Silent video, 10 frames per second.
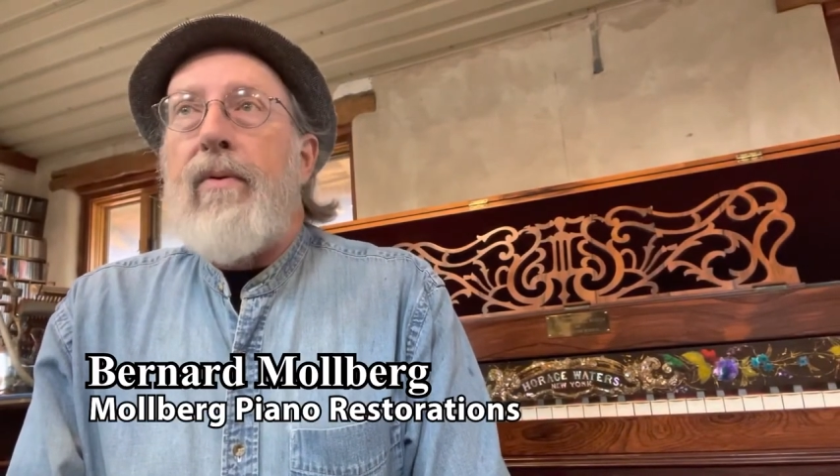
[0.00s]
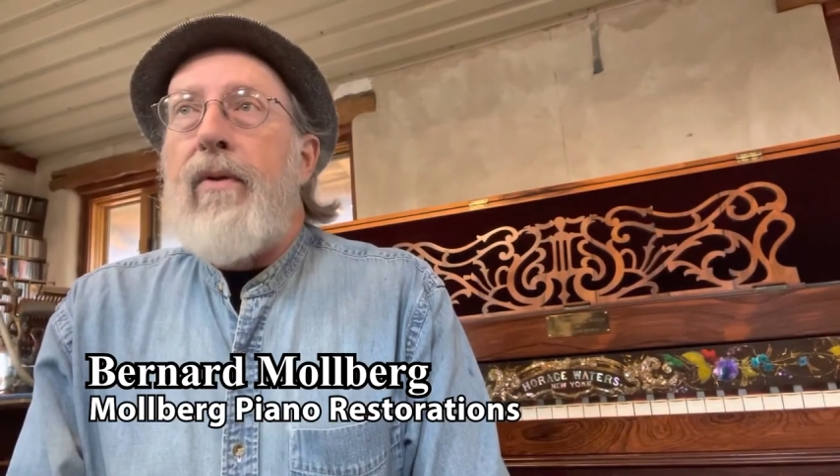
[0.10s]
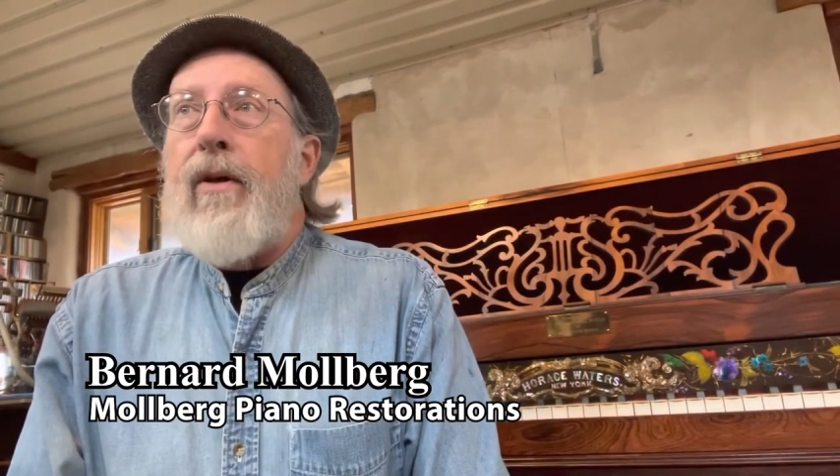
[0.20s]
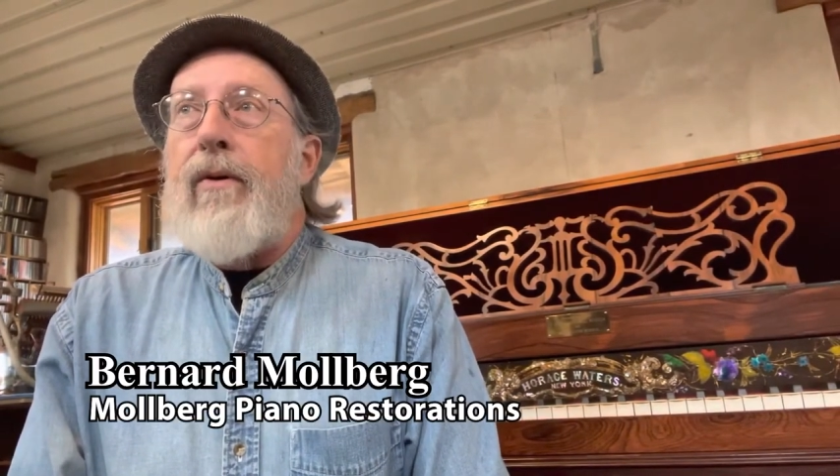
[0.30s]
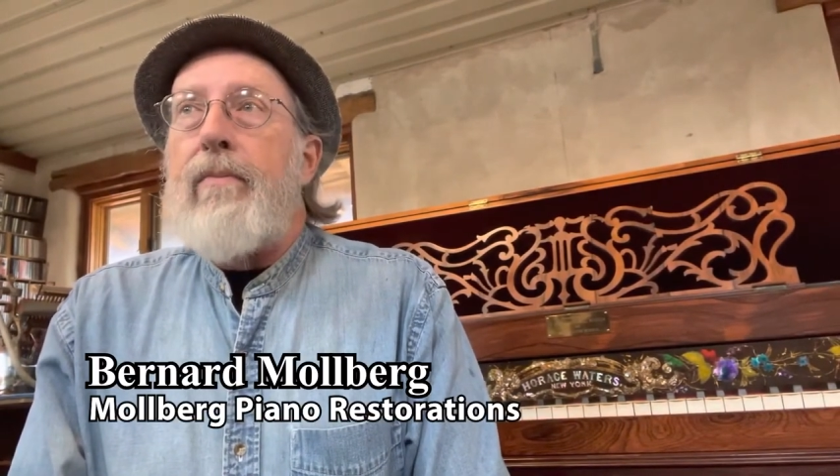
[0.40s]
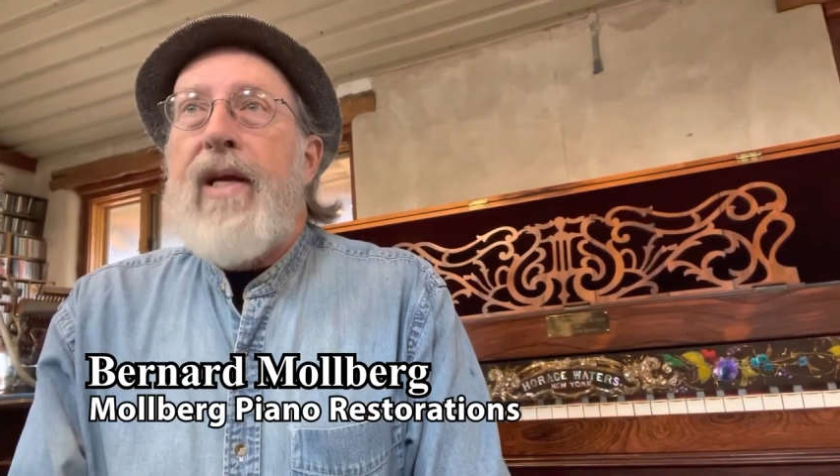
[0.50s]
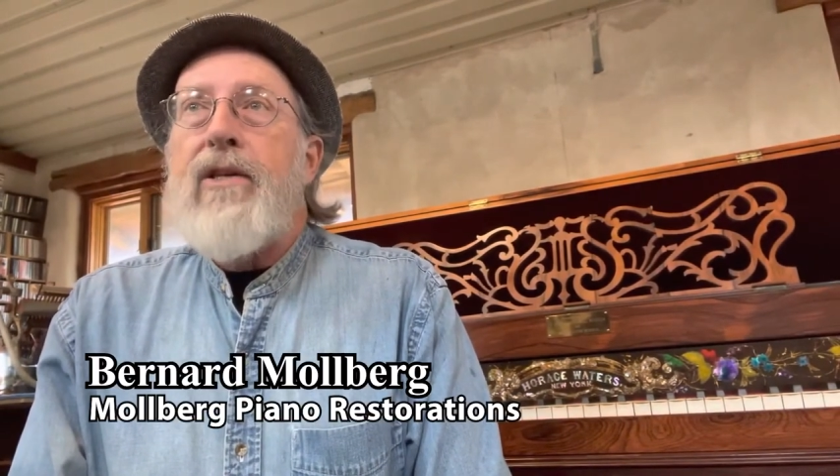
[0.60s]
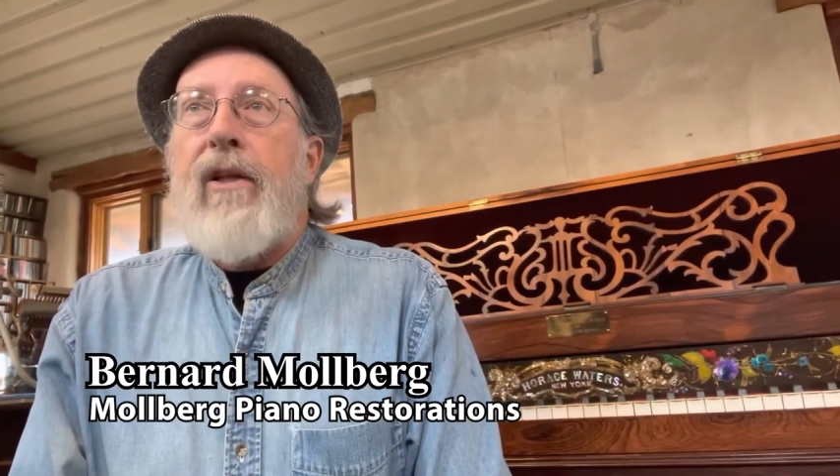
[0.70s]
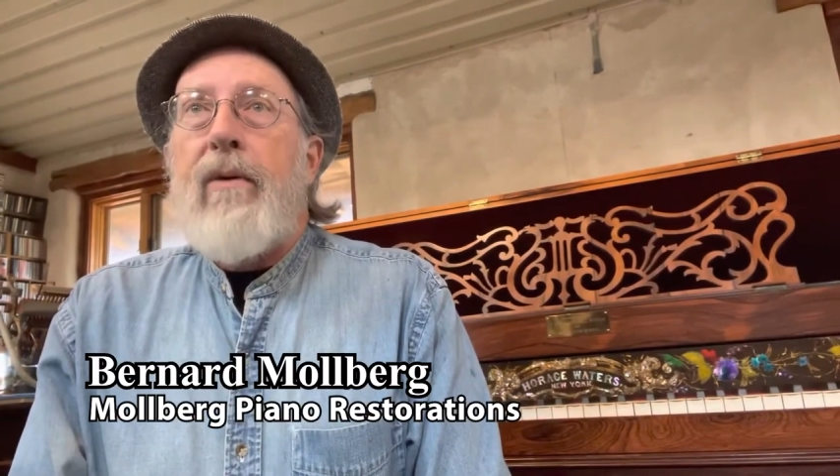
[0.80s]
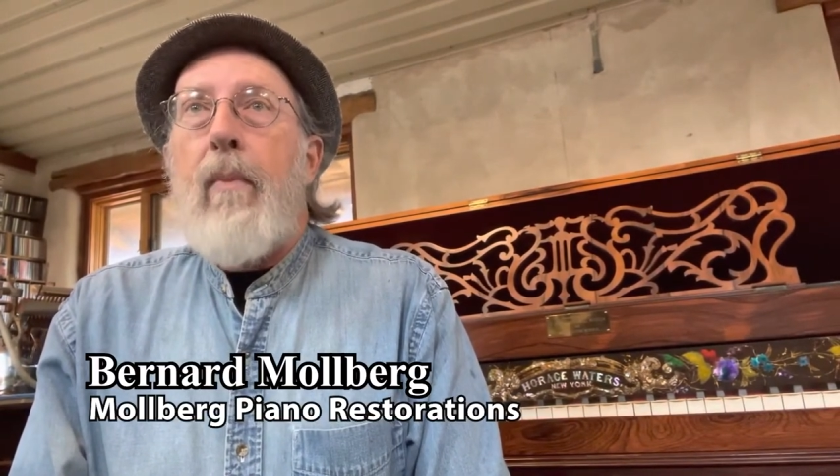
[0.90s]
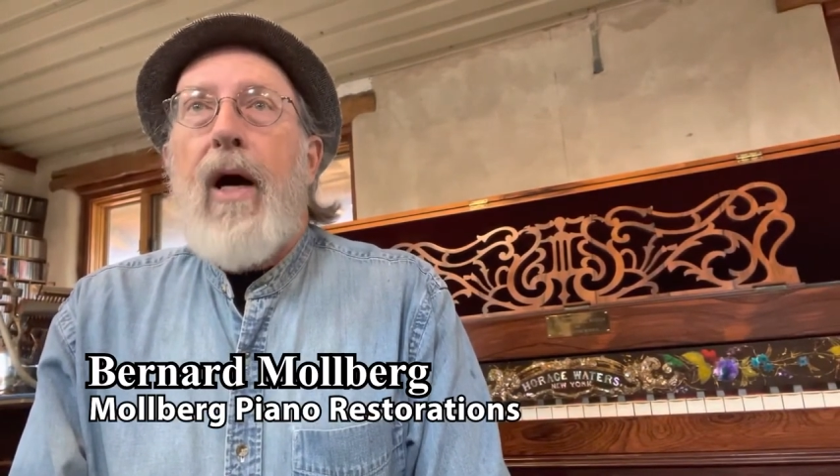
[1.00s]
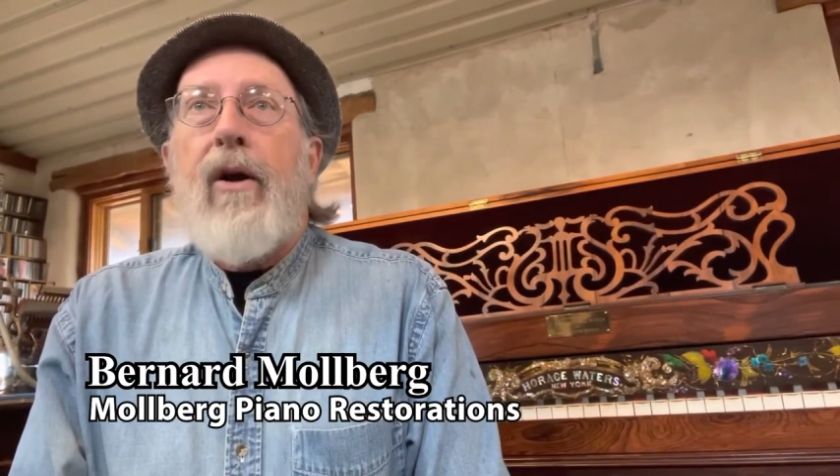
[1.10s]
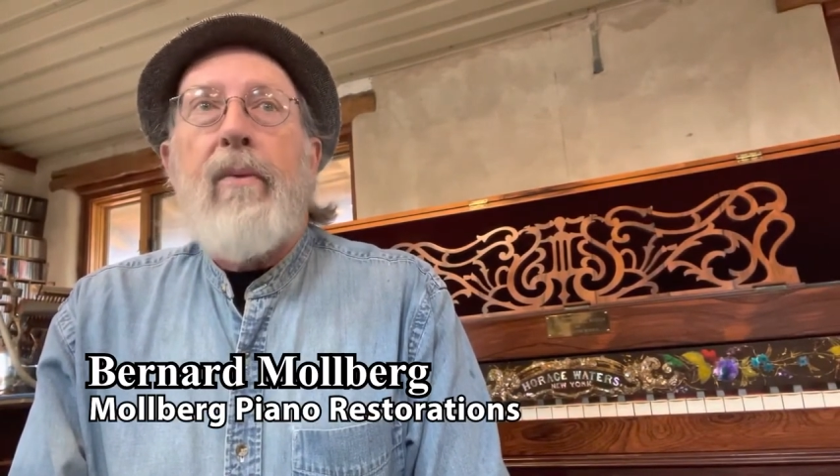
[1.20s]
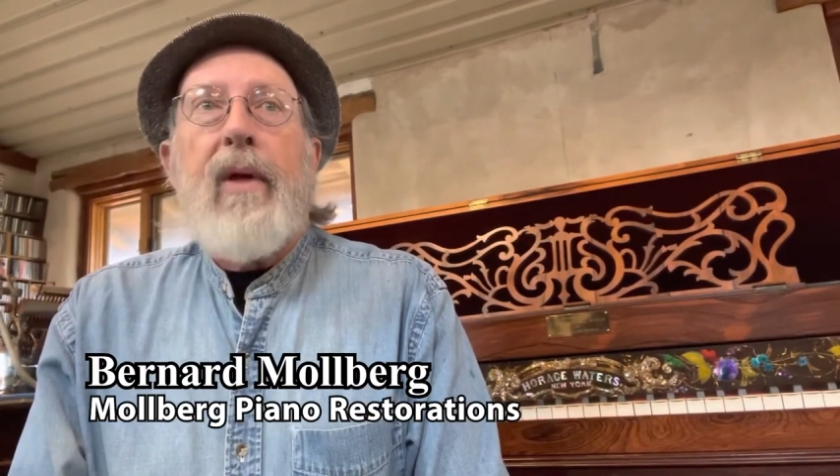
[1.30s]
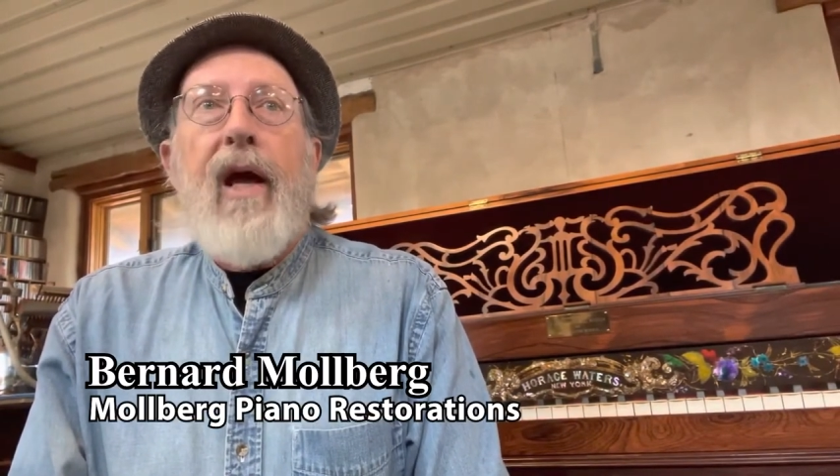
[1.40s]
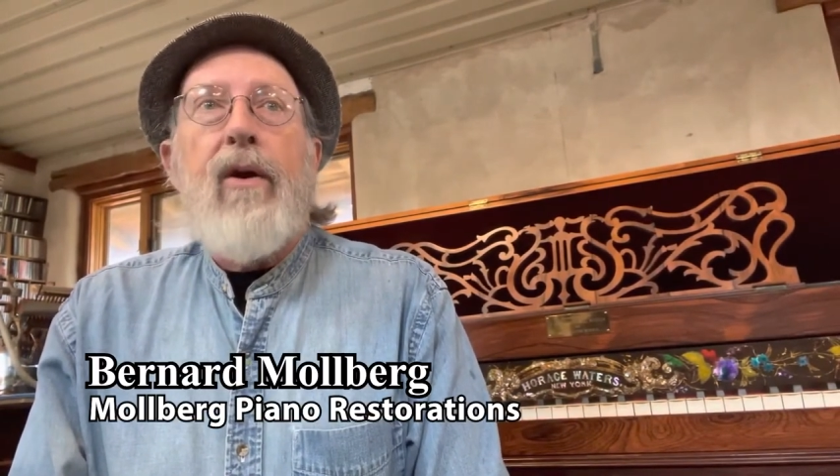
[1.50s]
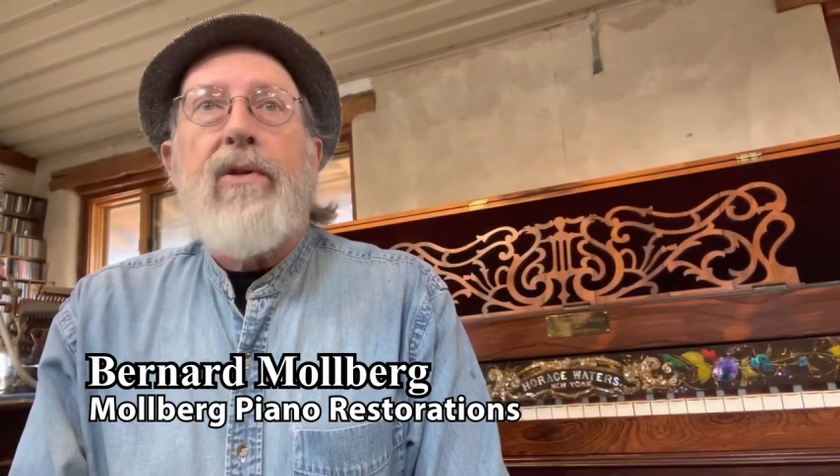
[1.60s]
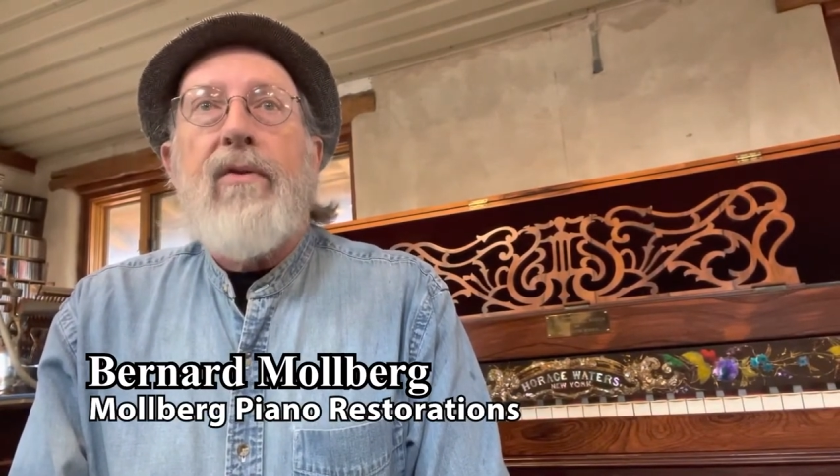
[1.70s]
that are basically modern pianos,